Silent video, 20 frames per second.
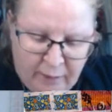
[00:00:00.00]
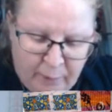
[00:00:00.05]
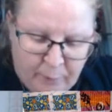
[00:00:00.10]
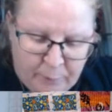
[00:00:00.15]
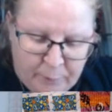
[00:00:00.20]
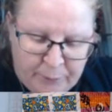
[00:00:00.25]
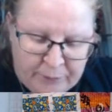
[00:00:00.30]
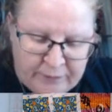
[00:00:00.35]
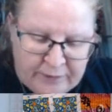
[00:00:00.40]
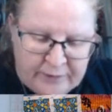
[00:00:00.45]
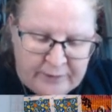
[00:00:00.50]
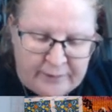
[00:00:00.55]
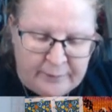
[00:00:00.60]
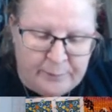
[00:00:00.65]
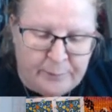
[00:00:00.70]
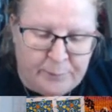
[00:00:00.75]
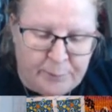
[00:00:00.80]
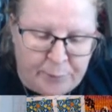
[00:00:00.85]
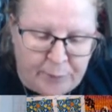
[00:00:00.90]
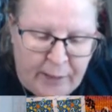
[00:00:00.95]
But the
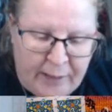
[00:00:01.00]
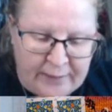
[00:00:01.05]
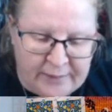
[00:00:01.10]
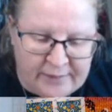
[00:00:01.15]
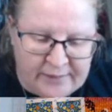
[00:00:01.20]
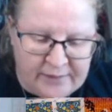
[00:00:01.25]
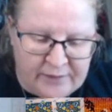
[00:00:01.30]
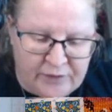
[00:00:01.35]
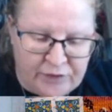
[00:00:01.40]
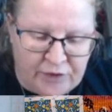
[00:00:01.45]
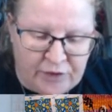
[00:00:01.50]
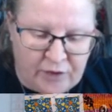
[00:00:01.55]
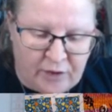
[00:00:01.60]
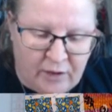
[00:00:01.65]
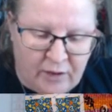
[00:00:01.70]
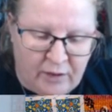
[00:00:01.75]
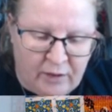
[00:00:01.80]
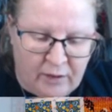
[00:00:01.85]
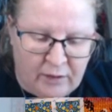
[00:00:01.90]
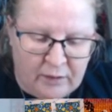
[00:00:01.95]
Bratz
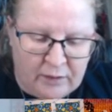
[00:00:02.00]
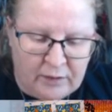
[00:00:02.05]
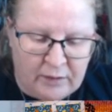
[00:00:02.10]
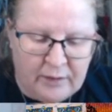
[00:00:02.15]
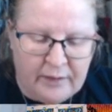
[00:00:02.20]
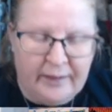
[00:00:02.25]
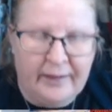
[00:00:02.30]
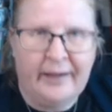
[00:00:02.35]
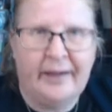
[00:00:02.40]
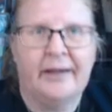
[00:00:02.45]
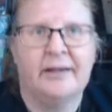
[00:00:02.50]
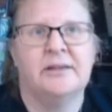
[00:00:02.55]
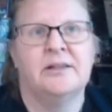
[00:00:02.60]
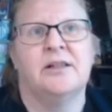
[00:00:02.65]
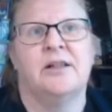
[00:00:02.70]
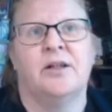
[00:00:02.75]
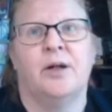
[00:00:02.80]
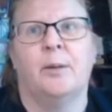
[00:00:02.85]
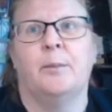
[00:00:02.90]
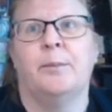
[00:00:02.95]
doll
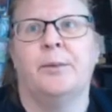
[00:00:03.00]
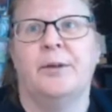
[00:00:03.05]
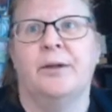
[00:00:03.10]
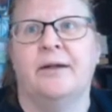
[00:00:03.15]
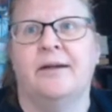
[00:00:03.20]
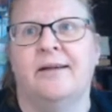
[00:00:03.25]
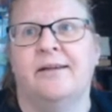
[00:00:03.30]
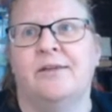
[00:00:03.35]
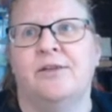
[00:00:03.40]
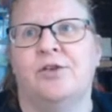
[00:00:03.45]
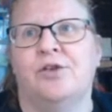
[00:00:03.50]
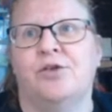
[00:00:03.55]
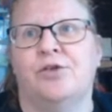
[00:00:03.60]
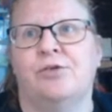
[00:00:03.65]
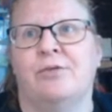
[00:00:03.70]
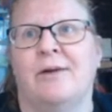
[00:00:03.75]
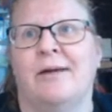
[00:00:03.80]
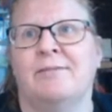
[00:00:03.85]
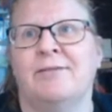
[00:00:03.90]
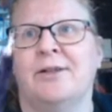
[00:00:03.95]
ended up
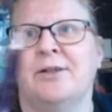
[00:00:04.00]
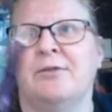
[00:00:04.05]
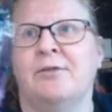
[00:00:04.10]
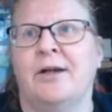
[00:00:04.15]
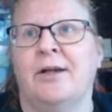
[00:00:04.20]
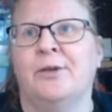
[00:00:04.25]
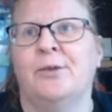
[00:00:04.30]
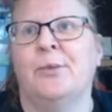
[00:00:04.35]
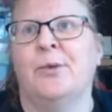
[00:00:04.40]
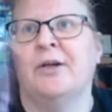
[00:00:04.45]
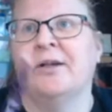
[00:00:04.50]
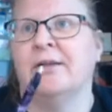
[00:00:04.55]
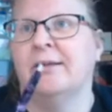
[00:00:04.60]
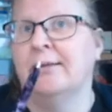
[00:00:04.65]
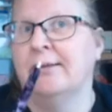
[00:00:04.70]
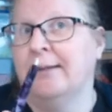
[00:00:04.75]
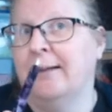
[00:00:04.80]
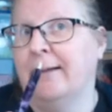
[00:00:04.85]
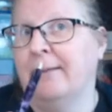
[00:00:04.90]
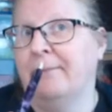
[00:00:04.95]
traveling around the
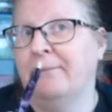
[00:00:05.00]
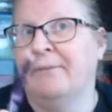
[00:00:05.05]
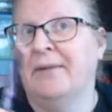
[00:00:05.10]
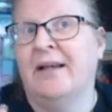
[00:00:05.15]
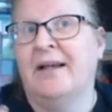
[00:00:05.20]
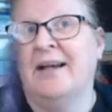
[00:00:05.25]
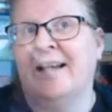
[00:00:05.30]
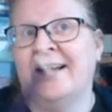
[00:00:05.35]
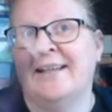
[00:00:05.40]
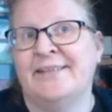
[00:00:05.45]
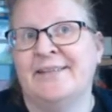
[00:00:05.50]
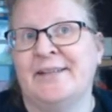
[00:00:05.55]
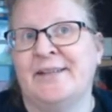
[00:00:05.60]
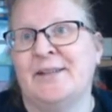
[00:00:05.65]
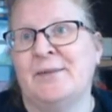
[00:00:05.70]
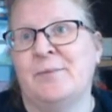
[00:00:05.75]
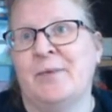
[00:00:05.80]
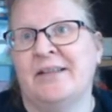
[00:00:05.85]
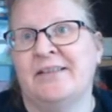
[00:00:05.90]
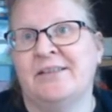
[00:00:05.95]
world and
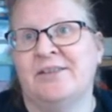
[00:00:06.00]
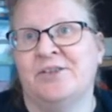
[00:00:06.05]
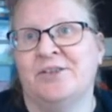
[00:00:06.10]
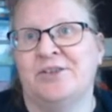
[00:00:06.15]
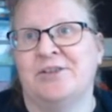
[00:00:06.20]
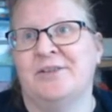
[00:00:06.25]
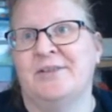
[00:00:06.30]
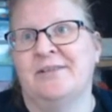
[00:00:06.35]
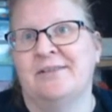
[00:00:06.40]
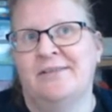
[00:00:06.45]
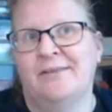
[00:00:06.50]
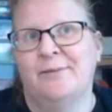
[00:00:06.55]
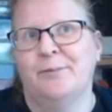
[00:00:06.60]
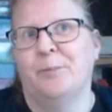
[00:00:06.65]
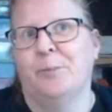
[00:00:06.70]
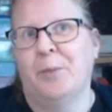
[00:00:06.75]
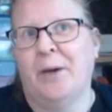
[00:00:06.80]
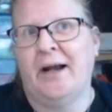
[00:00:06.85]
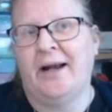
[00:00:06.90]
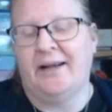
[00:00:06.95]
sending messages
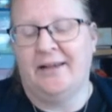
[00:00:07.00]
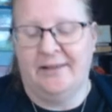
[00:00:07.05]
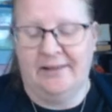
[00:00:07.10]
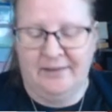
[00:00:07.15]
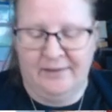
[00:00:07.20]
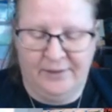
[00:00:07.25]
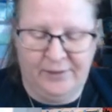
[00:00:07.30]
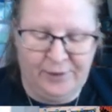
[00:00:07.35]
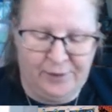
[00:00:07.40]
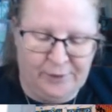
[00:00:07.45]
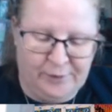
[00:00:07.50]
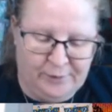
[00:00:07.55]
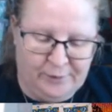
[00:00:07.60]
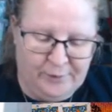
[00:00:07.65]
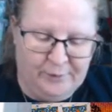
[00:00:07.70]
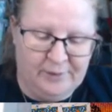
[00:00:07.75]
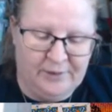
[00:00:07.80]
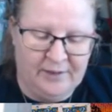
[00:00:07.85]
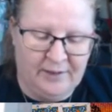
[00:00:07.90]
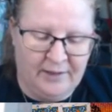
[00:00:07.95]
back to
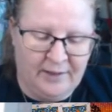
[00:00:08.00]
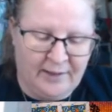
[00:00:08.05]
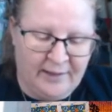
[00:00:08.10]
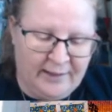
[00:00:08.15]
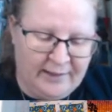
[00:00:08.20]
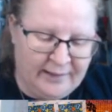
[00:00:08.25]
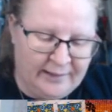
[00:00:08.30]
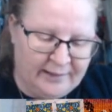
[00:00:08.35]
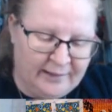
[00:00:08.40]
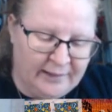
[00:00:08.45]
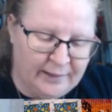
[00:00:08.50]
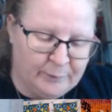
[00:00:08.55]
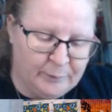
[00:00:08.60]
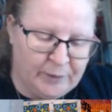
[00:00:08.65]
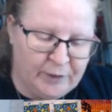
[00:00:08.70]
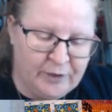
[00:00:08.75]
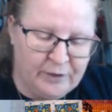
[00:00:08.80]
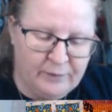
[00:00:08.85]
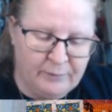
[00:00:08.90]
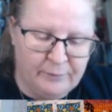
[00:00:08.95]
Delilah. And we
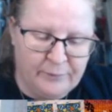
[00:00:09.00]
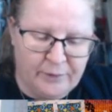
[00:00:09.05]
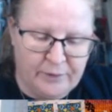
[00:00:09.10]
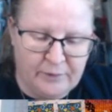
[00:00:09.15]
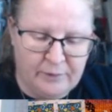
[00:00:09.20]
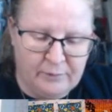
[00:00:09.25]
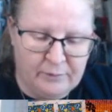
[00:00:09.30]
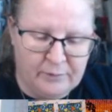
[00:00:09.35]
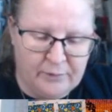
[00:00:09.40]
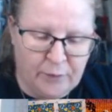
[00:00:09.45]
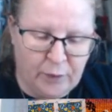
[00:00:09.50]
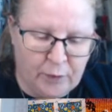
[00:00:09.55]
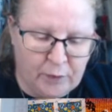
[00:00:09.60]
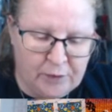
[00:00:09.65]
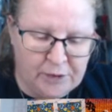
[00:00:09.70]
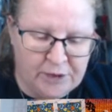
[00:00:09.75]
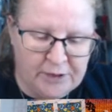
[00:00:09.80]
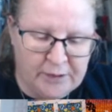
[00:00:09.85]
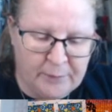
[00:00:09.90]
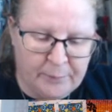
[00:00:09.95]

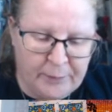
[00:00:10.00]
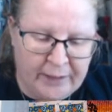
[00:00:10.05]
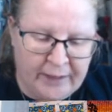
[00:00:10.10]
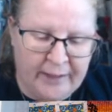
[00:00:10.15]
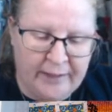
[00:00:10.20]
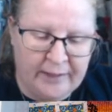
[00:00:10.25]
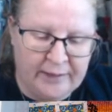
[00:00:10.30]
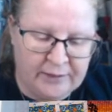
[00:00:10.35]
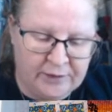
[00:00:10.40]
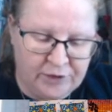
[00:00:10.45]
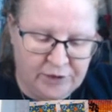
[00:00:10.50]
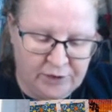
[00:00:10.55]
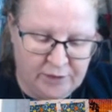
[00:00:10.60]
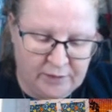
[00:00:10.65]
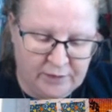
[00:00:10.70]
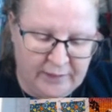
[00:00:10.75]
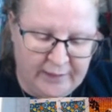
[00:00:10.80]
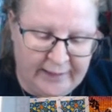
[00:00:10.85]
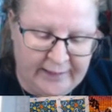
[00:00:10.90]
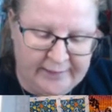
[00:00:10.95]
called the page,
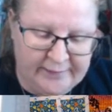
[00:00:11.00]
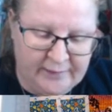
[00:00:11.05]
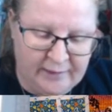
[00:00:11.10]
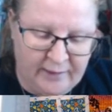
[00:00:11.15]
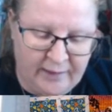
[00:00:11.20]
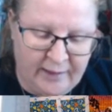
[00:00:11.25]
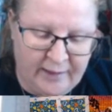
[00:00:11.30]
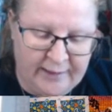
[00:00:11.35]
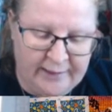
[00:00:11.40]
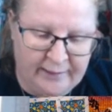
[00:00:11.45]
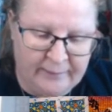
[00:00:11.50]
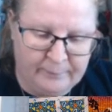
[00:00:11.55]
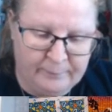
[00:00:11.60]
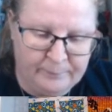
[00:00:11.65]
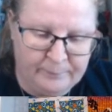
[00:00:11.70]
Hey Delilah.